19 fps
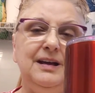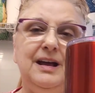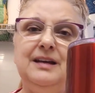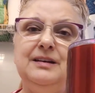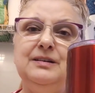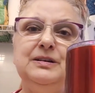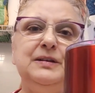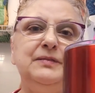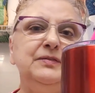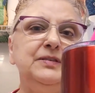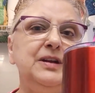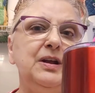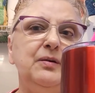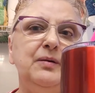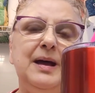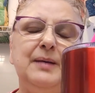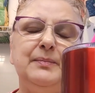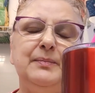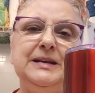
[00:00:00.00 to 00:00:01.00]
I don't even
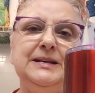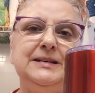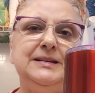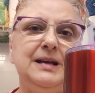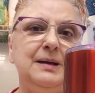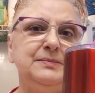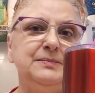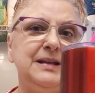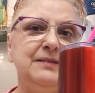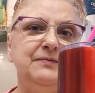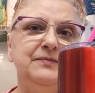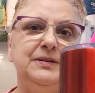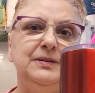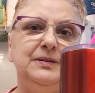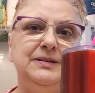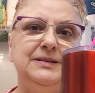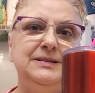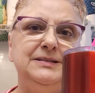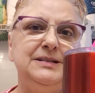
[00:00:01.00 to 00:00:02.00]
know how many times I
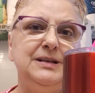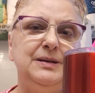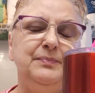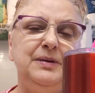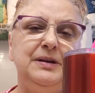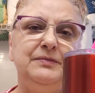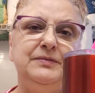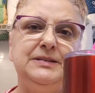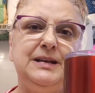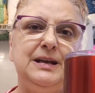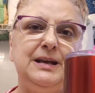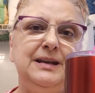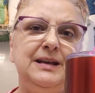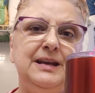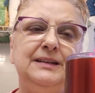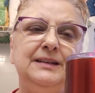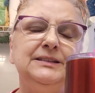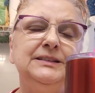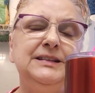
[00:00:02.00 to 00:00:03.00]
fill this up every day,
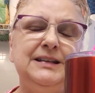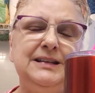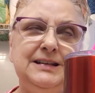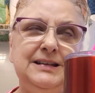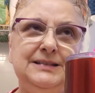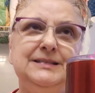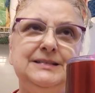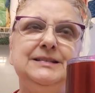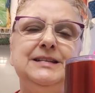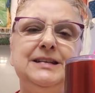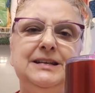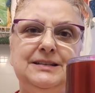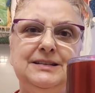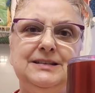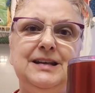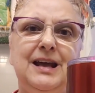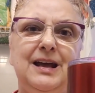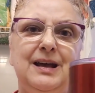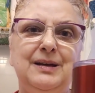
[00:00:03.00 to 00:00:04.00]
at least
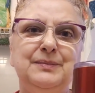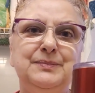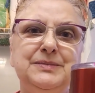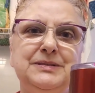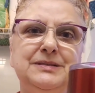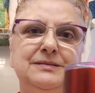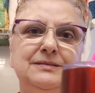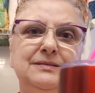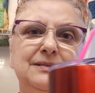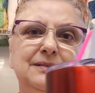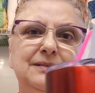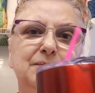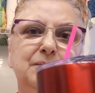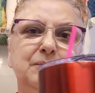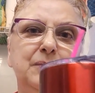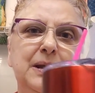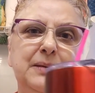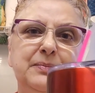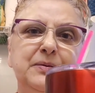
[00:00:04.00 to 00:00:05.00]
10 times,
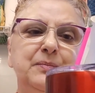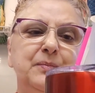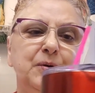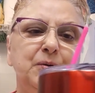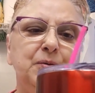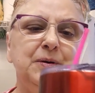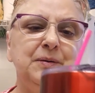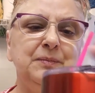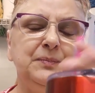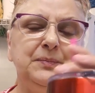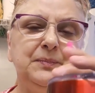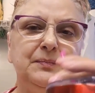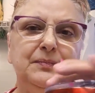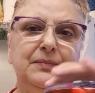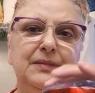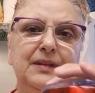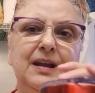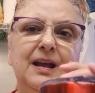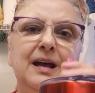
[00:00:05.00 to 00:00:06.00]
maybe more.
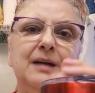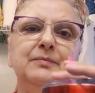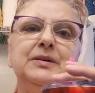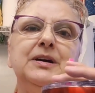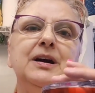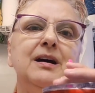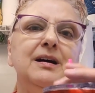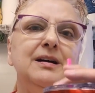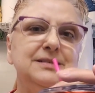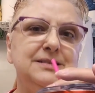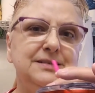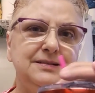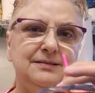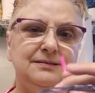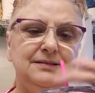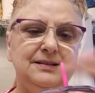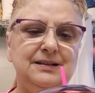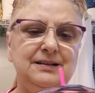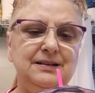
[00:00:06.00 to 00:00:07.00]
I'm
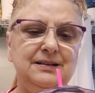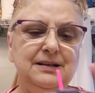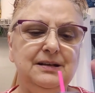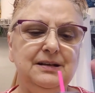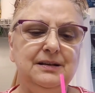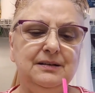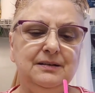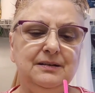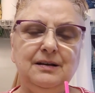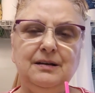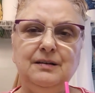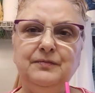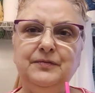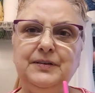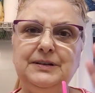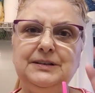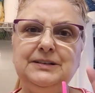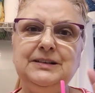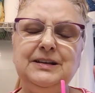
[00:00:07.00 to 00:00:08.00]
constantly uh,
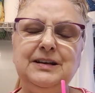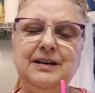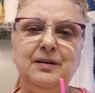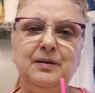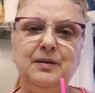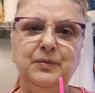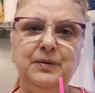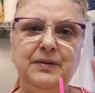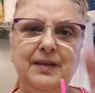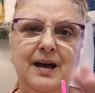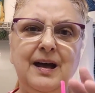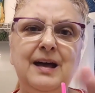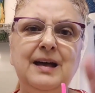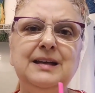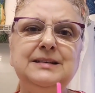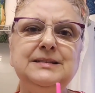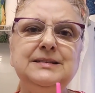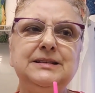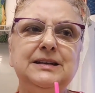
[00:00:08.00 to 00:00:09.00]
filling it up with
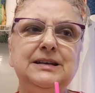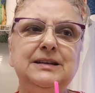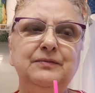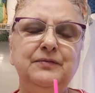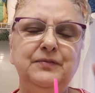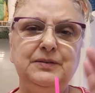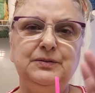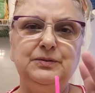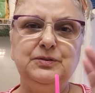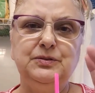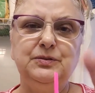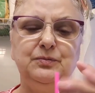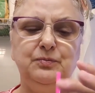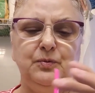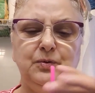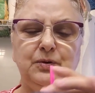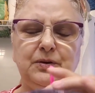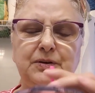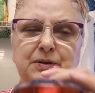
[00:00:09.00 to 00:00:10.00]
ice and filtered
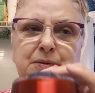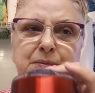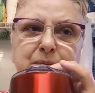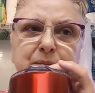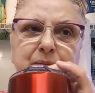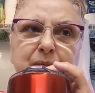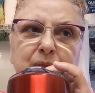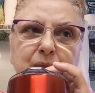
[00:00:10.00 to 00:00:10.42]
water.